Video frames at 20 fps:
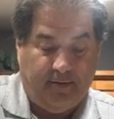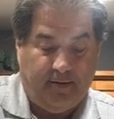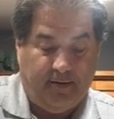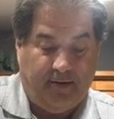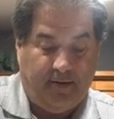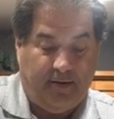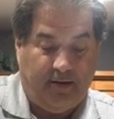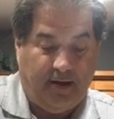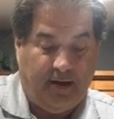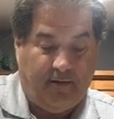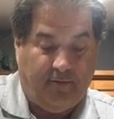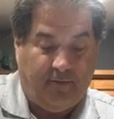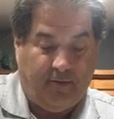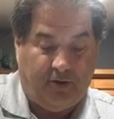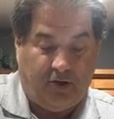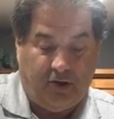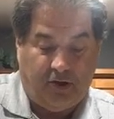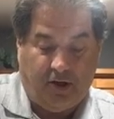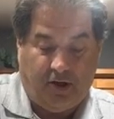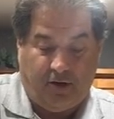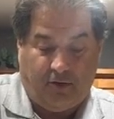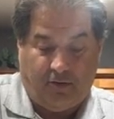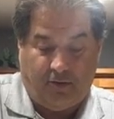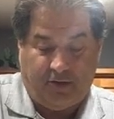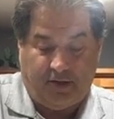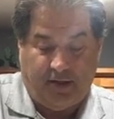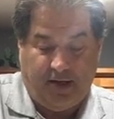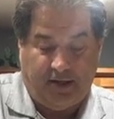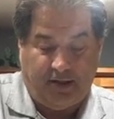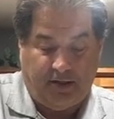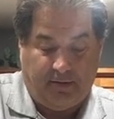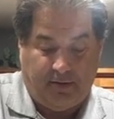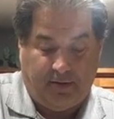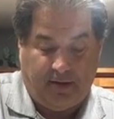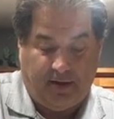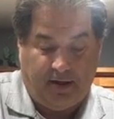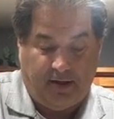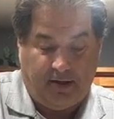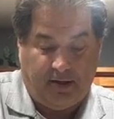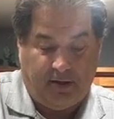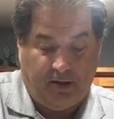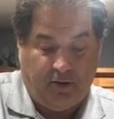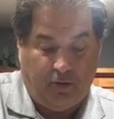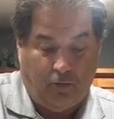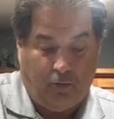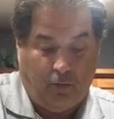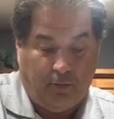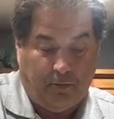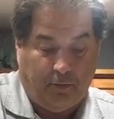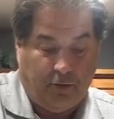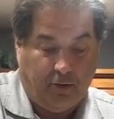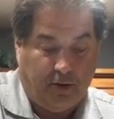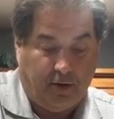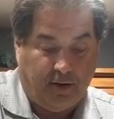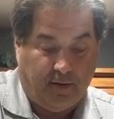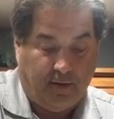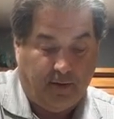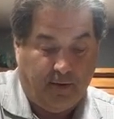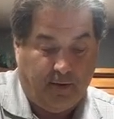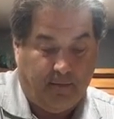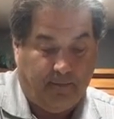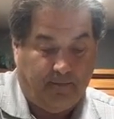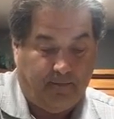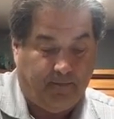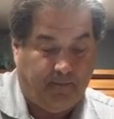Denver chuck roast. I'm actually going to take 2 and put it in there.